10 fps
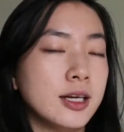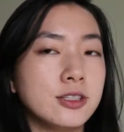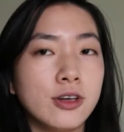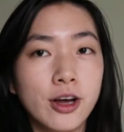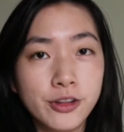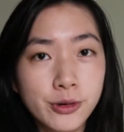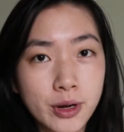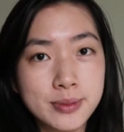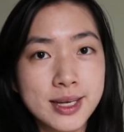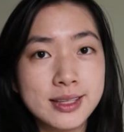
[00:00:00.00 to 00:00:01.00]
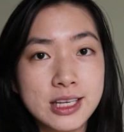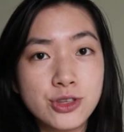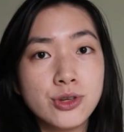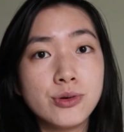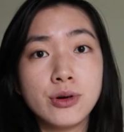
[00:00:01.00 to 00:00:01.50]
So on her website, these
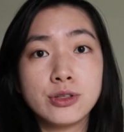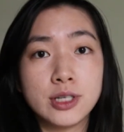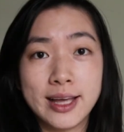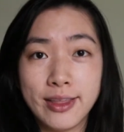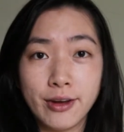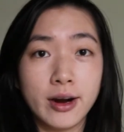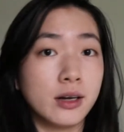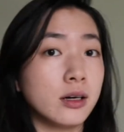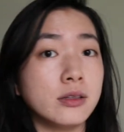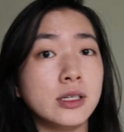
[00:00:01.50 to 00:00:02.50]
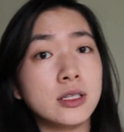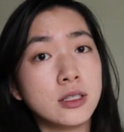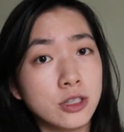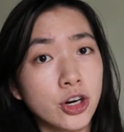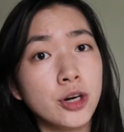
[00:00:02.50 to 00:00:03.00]
two together are called the
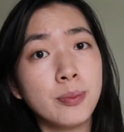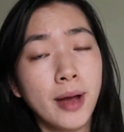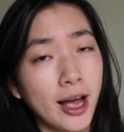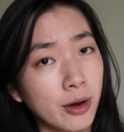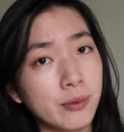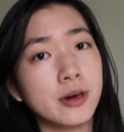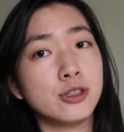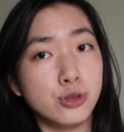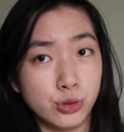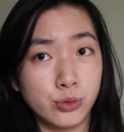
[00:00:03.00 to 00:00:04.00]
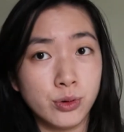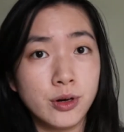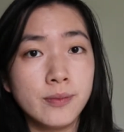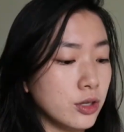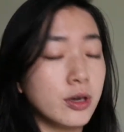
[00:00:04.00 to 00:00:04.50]
Star Power
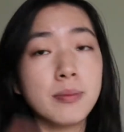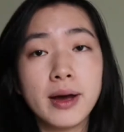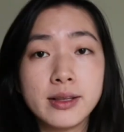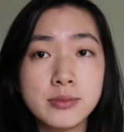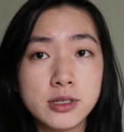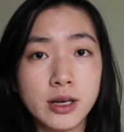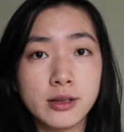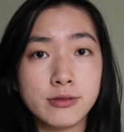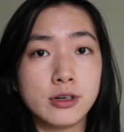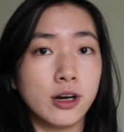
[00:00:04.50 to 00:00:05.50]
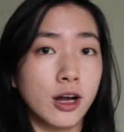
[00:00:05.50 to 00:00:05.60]
Duo. You can buy them together for